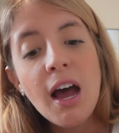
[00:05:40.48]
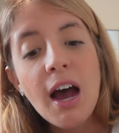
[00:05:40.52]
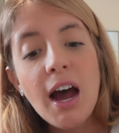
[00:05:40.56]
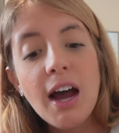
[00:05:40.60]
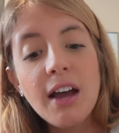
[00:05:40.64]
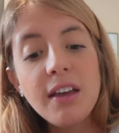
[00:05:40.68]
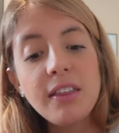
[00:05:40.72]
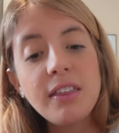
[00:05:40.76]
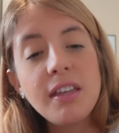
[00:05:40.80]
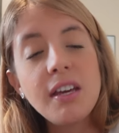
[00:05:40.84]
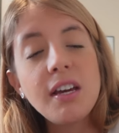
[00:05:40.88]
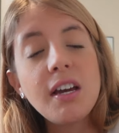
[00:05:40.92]

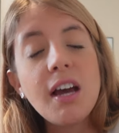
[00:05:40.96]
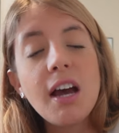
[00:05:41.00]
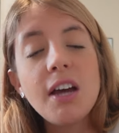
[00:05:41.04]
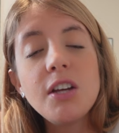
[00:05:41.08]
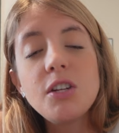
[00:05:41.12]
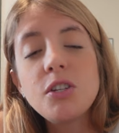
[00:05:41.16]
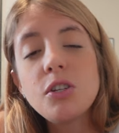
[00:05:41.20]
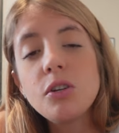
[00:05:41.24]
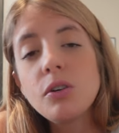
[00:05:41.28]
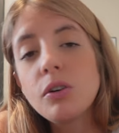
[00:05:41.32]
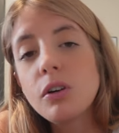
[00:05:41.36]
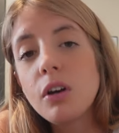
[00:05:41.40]
I think
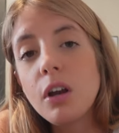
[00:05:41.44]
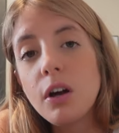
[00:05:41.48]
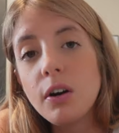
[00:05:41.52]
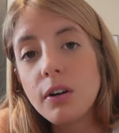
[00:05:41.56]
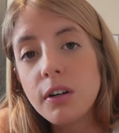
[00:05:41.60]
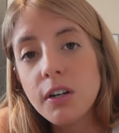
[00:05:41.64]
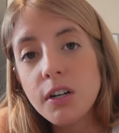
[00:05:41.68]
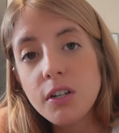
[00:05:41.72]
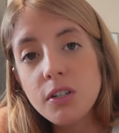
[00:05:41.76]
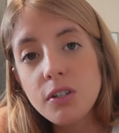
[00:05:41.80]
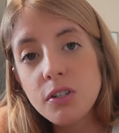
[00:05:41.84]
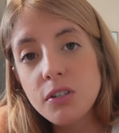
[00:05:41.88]
I took
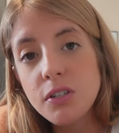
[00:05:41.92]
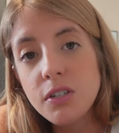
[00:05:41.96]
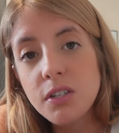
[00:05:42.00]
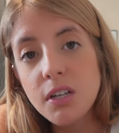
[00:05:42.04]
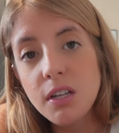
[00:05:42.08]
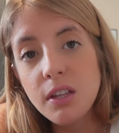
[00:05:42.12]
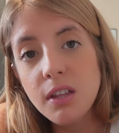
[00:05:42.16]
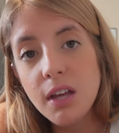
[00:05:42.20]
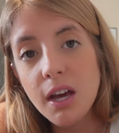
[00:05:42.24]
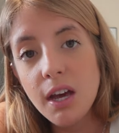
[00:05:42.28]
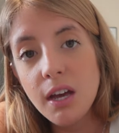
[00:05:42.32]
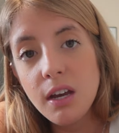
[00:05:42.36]
longer to
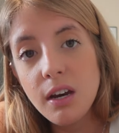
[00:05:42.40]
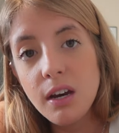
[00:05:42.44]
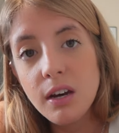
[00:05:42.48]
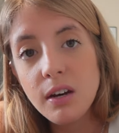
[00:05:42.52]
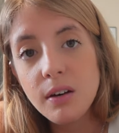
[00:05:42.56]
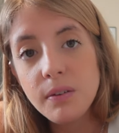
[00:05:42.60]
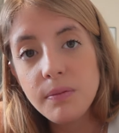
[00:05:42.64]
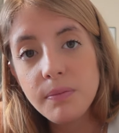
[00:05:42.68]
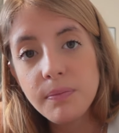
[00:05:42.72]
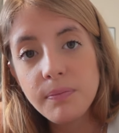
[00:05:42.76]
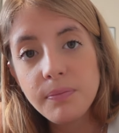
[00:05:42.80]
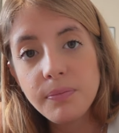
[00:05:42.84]
see that.
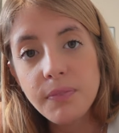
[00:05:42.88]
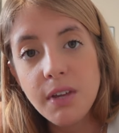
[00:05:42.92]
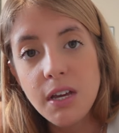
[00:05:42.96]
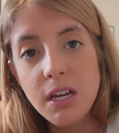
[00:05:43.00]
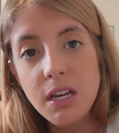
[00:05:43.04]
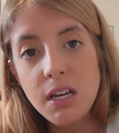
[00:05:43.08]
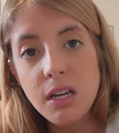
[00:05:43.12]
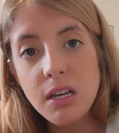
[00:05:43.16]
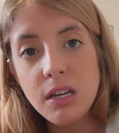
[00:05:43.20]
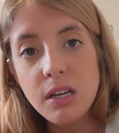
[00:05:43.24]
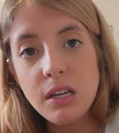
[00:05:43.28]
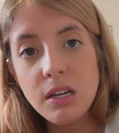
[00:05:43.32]

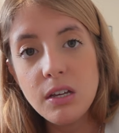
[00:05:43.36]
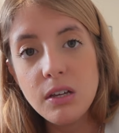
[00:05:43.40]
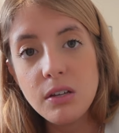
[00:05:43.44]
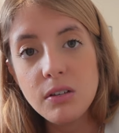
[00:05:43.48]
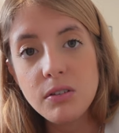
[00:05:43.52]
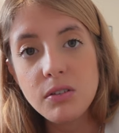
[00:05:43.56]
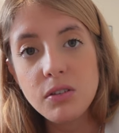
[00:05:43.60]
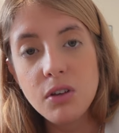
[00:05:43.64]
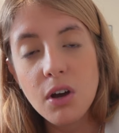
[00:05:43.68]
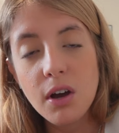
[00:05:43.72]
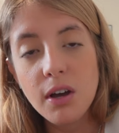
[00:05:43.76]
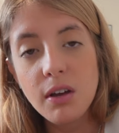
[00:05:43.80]
He
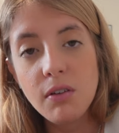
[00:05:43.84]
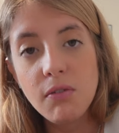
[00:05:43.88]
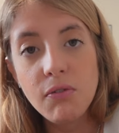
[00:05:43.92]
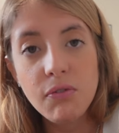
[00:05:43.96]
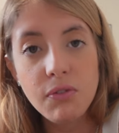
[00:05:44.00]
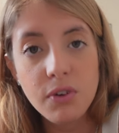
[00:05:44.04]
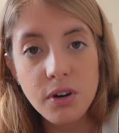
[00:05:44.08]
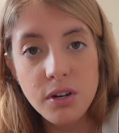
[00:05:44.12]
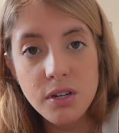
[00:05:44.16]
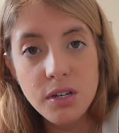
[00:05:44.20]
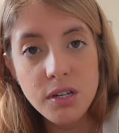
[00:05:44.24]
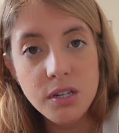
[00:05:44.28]
saw it
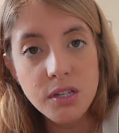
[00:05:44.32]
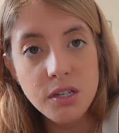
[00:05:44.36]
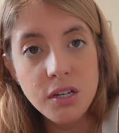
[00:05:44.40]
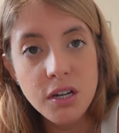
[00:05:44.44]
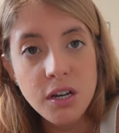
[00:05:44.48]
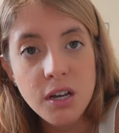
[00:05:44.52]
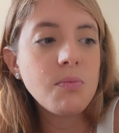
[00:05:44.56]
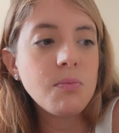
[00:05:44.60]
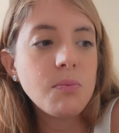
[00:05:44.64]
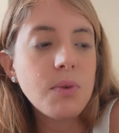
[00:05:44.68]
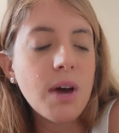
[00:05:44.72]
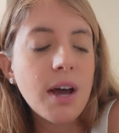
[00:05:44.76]

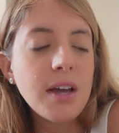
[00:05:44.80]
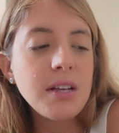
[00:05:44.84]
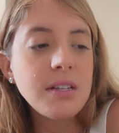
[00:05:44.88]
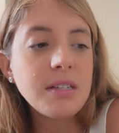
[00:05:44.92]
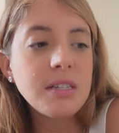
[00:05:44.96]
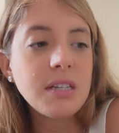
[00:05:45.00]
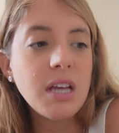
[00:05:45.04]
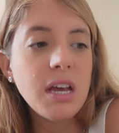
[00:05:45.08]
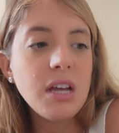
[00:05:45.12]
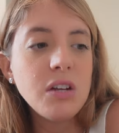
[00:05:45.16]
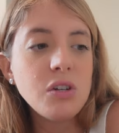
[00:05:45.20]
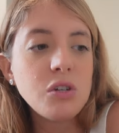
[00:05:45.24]
first. I
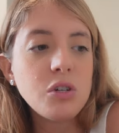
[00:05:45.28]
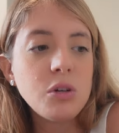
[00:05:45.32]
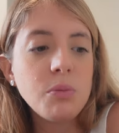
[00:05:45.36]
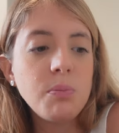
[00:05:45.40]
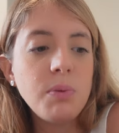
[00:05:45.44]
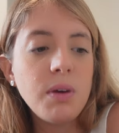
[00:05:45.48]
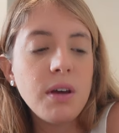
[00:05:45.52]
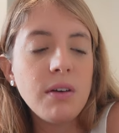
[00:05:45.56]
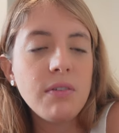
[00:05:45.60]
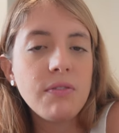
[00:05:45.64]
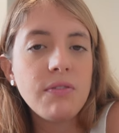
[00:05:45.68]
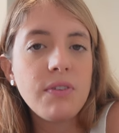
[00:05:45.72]
tend to
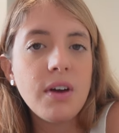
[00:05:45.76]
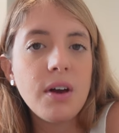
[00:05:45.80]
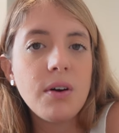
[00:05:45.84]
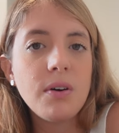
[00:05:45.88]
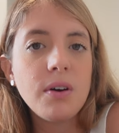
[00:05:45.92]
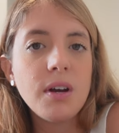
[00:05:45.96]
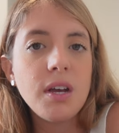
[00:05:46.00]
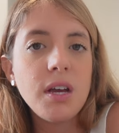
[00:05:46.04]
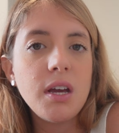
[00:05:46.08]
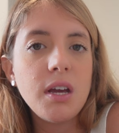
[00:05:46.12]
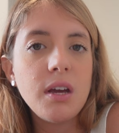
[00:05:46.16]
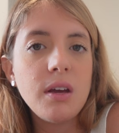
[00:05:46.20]
be a
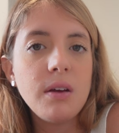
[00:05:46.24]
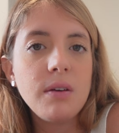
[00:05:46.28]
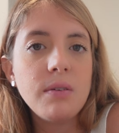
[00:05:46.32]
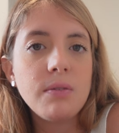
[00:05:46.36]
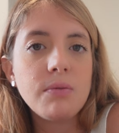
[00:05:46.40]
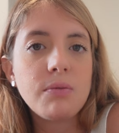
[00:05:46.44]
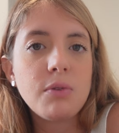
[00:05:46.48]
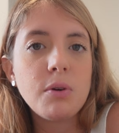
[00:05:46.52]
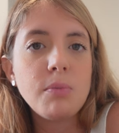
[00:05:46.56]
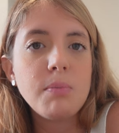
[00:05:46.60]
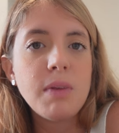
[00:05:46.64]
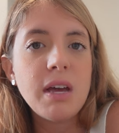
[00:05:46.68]
very
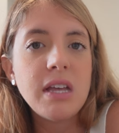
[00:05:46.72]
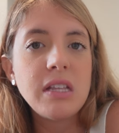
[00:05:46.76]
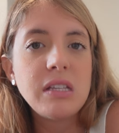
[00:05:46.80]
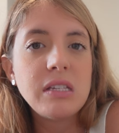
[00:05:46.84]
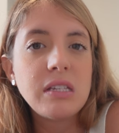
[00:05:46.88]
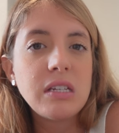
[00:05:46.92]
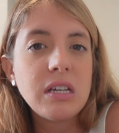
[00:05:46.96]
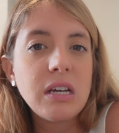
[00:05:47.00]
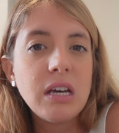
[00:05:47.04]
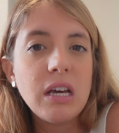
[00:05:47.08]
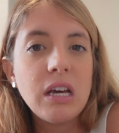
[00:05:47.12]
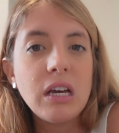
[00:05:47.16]

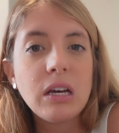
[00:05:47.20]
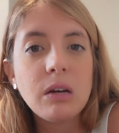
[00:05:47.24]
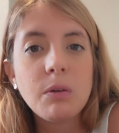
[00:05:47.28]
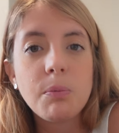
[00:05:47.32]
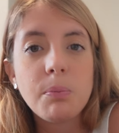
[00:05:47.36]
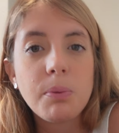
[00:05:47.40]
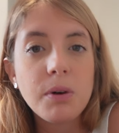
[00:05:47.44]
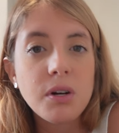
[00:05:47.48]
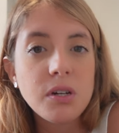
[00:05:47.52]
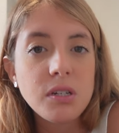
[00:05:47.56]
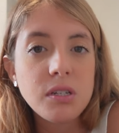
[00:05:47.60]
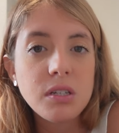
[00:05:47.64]
romantic
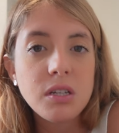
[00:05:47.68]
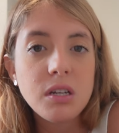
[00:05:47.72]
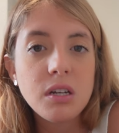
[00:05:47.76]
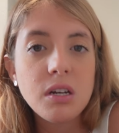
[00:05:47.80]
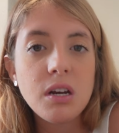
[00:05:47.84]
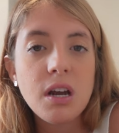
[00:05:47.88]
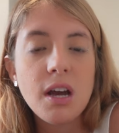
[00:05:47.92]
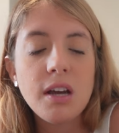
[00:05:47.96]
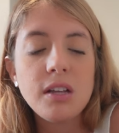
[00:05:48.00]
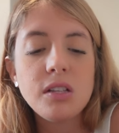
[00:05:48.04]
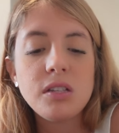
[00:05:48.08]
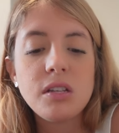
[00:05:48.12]

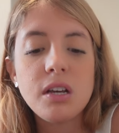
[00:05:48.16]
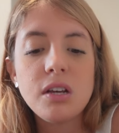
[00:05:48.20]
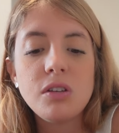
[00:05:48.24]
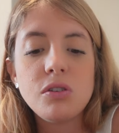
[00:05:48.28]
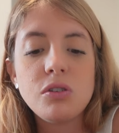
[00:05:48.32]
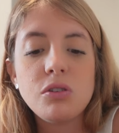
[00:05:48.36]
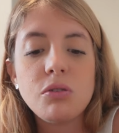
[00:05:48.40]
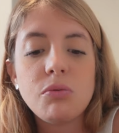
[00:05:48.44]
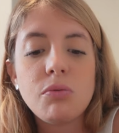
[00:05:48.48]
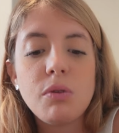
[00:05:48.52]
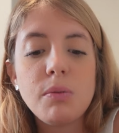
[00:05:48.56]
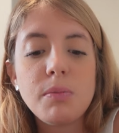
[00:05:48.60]
person. I
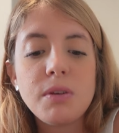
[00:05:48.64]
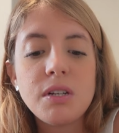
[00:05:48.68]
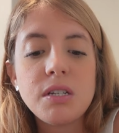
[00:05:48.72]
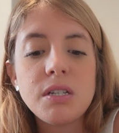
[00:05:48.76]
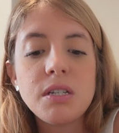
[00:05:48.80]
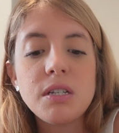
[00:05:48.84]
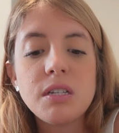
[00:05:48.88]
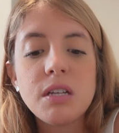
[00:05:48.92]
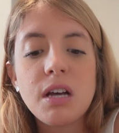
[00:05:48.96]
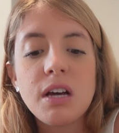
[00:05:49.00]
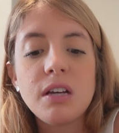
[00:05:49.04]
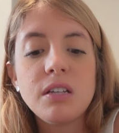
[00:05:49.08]
tend to
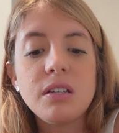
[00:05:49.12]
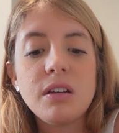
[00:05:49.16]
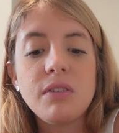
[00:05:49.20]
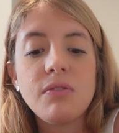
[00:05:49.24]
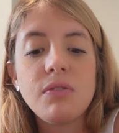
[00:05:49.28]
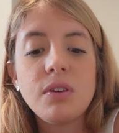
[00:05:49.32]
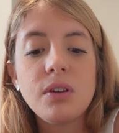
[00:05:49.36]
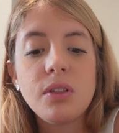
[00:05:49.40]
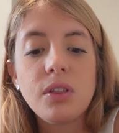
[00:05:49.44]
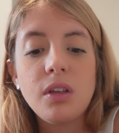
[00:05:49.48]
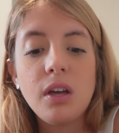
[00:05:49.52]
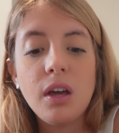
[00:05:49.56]
romanticize
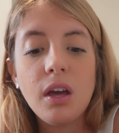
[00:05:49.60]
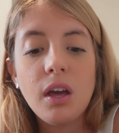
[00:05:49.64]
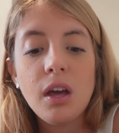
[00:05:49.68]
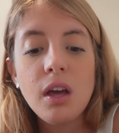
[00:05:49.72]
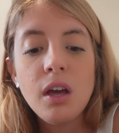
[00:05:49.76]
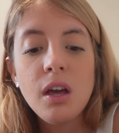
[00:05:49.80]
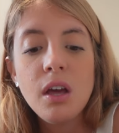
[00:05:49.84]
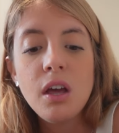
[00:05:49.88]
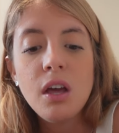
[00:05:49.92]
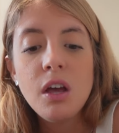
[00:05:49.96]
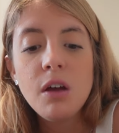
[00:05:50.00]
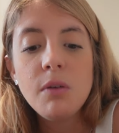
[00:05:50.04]
everything,
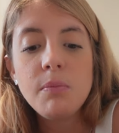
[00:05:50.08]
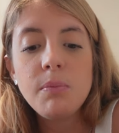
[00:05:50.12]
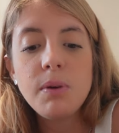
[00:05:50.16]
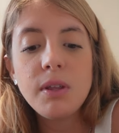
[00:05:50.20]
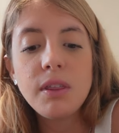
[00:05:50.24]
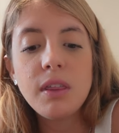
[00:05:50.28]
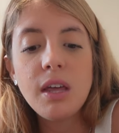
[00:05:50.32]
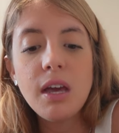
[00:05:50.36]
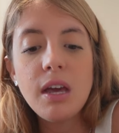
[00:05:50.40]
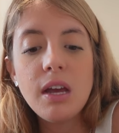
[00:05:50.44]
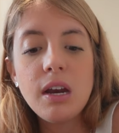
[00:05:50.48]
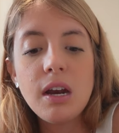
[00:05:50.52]

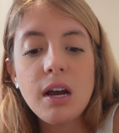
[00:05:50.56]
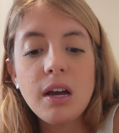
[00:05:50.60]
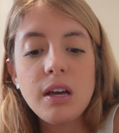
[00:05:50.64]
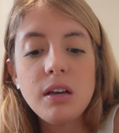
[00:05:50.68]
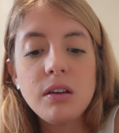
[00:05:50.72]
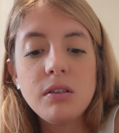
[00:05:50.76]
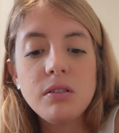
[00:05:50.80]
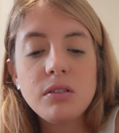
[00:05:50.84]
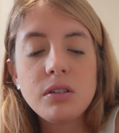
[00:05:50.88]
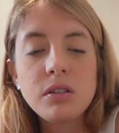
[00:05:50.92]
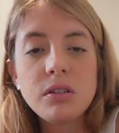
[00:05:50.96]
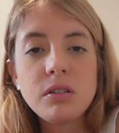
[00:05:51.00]
but then
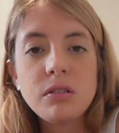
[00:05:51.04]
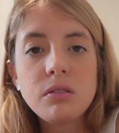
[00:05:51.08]
I